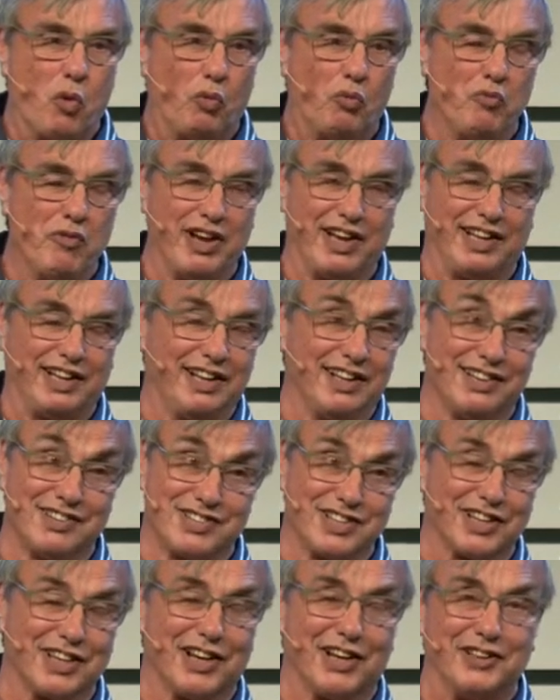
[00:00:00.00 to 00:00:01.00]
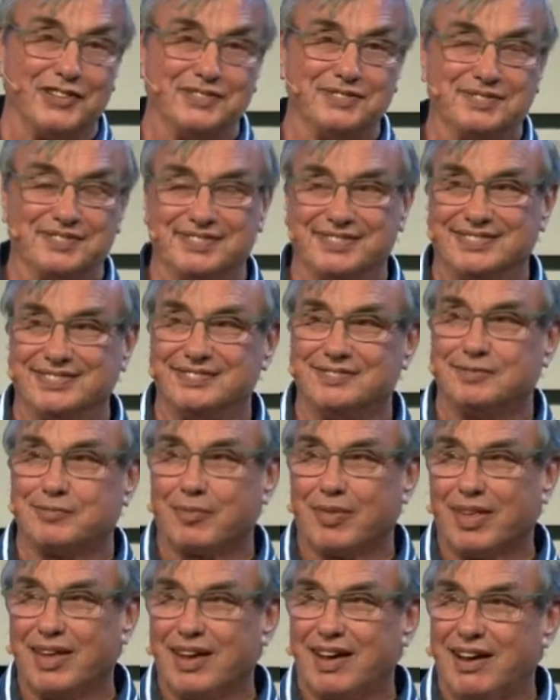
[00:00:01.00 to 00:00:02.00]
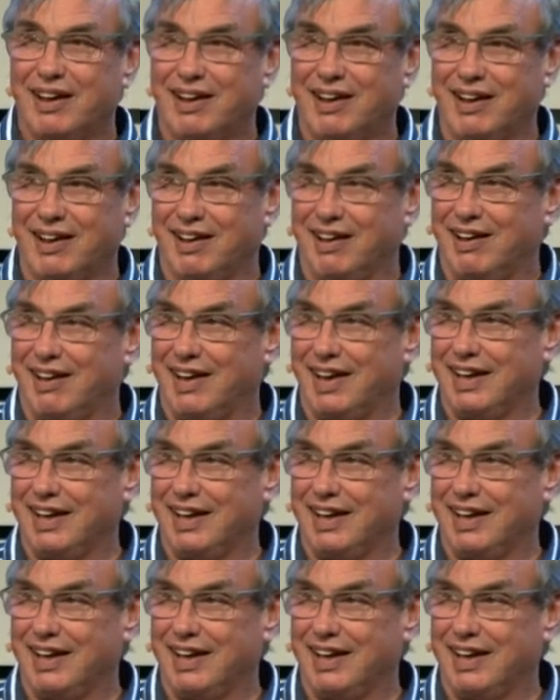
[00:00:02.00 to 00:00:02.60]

Many years ago, I